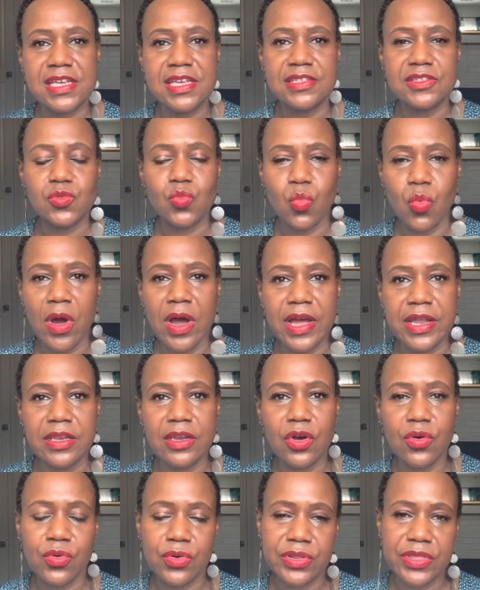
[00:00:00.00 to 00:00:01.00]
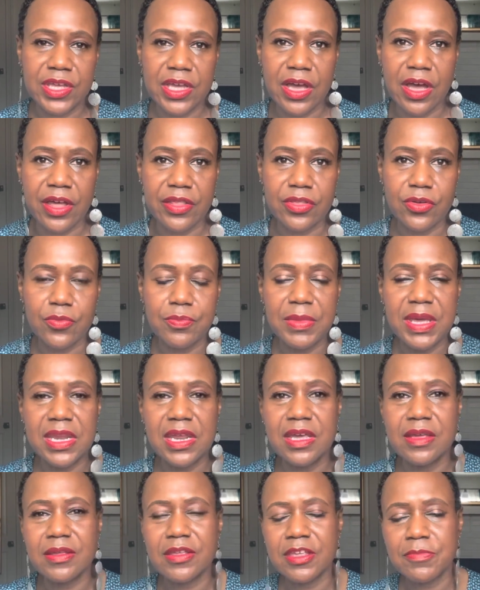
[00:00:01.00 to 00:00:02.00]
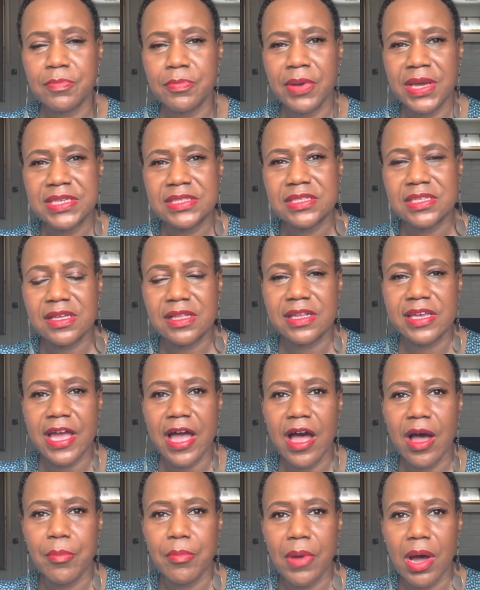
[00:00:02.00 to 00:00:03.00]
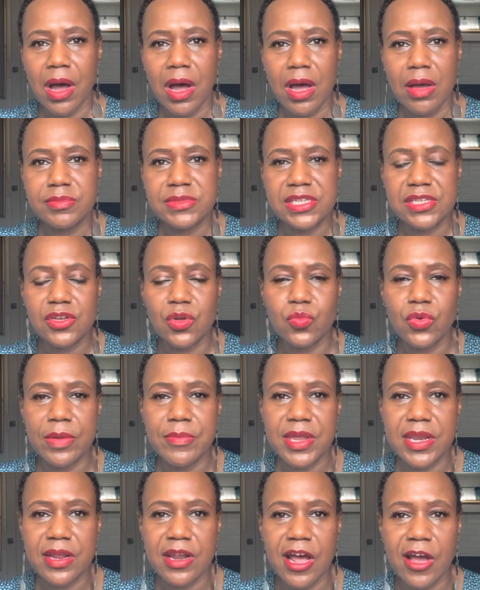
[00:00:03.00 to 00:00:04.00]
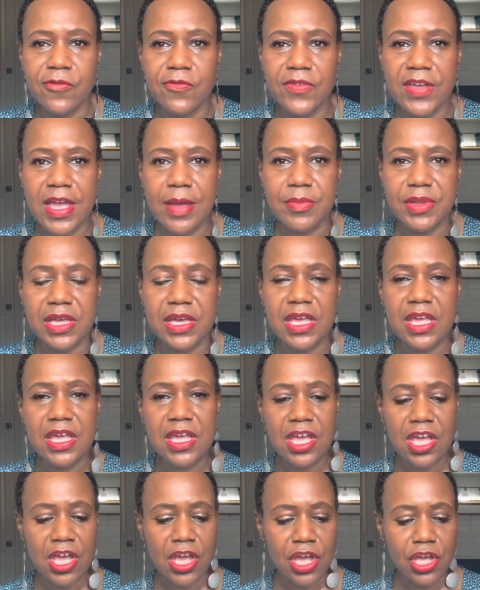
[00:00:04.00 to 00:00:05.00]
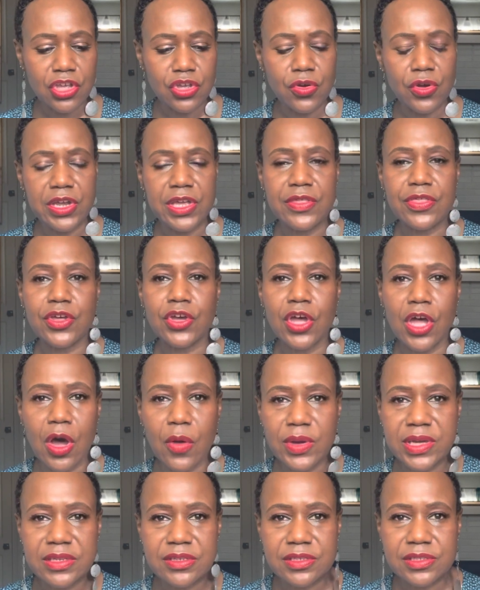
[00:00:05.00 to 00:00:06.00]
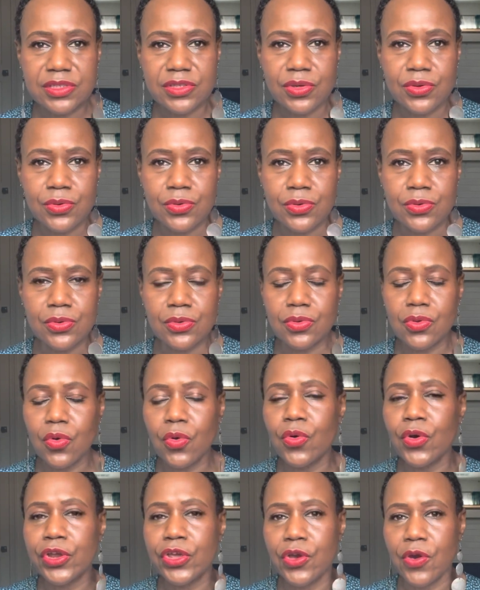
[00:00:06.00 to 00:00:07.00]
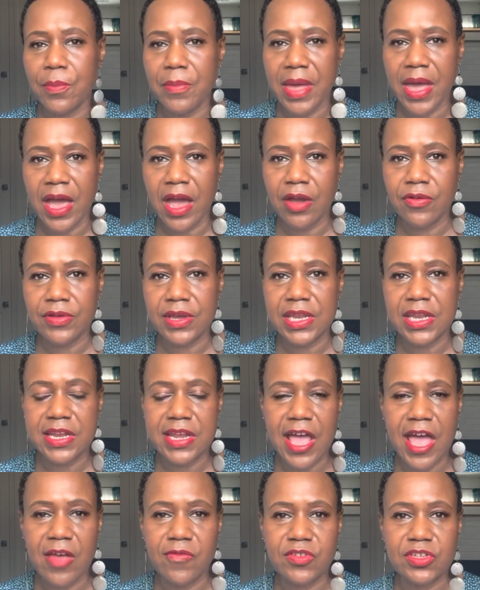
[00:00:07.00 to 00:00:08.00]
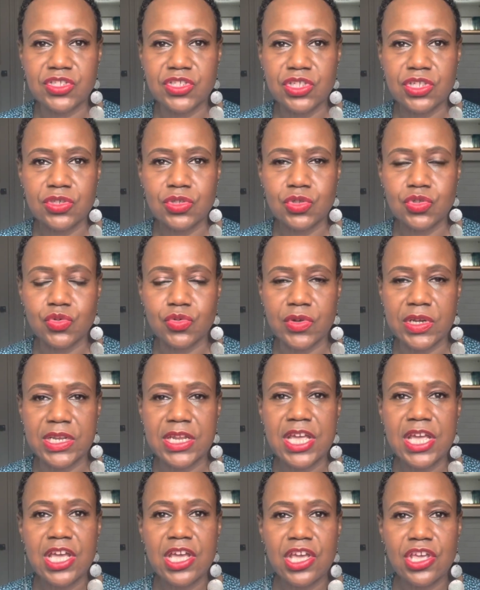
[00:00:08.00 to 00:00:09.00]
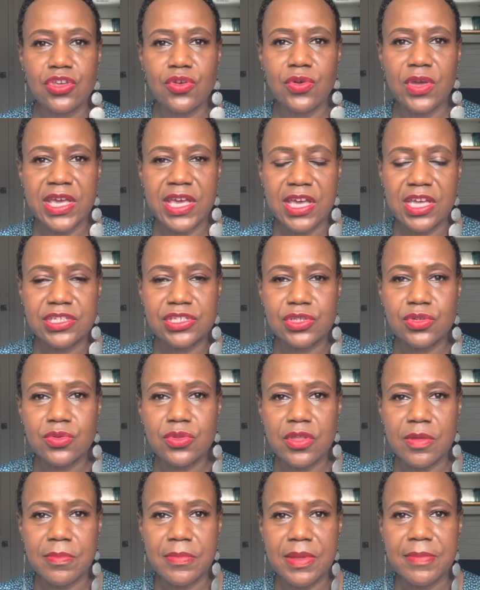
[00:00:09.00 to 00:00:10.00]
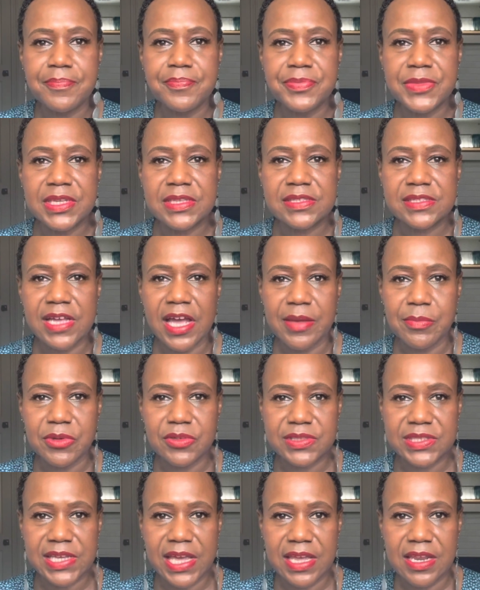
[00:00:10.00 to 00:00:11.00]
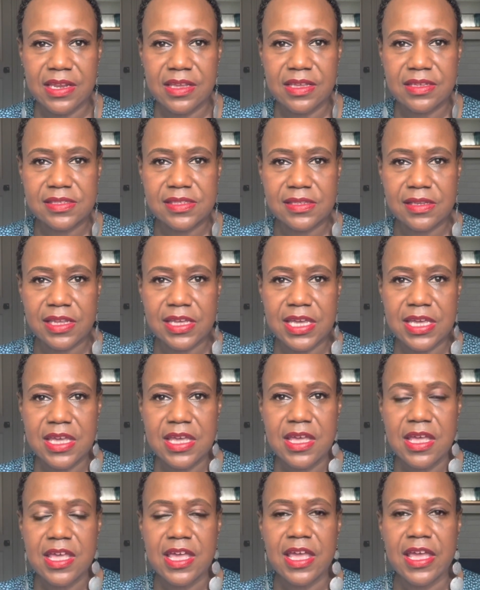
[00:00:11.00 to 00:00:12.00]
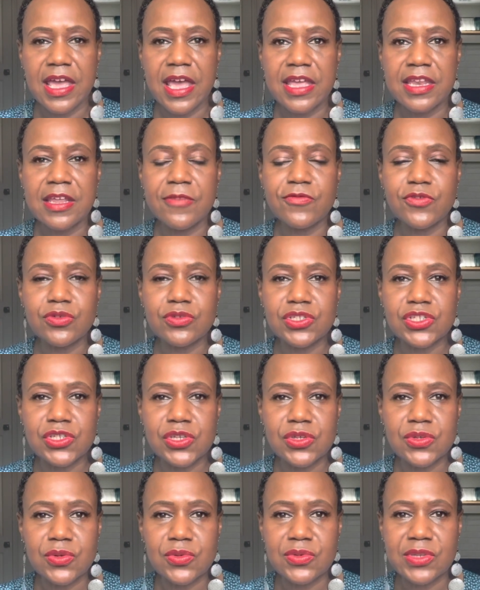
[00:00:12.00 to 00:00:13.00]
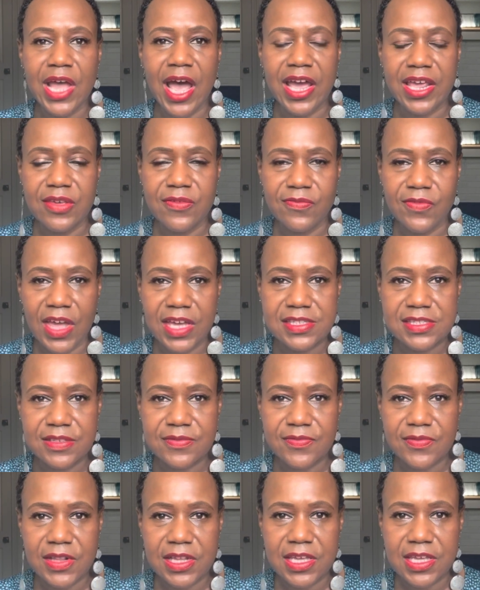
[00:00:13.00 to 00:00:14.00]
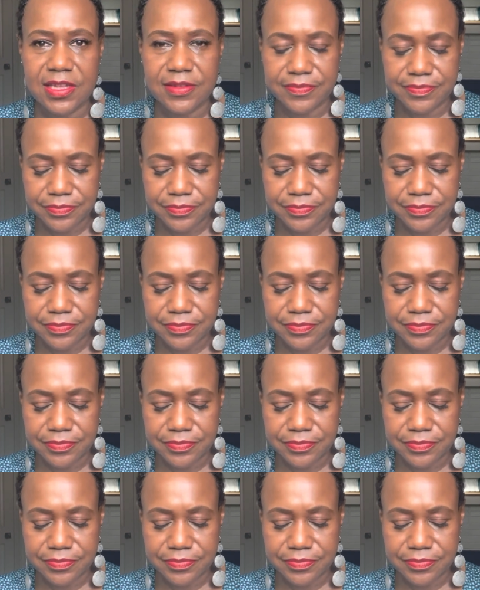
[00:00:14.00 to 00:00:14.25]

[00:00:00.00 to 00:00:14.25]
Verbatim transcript: it's one or the other, meaning basically our moms and the women in our family. You're either going to school or you're married and having children. You can't do them simultaneously. And if you do, not effectively.